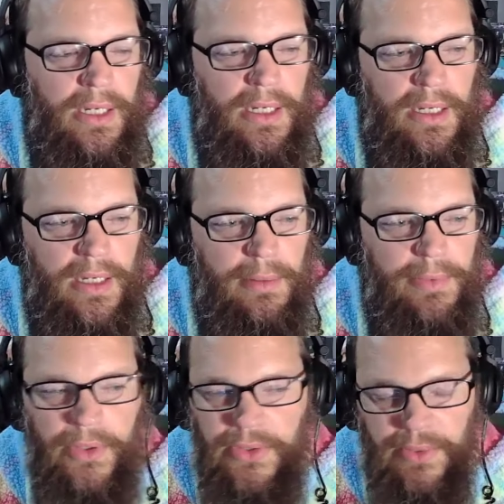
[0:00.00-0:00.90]
Um,
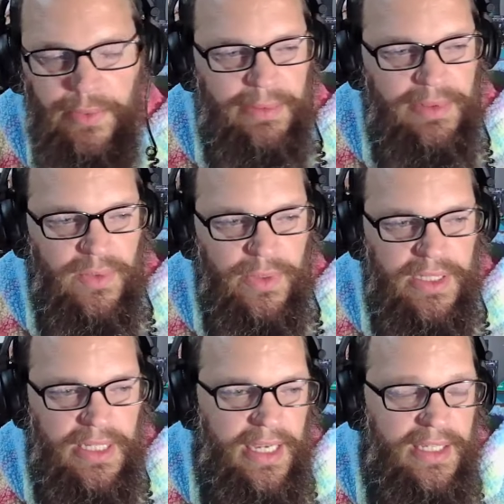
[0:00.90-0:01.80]
the only thing Ramses really
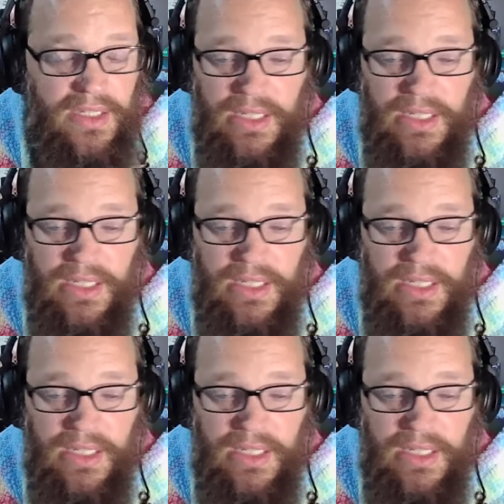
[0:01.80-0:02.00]
says,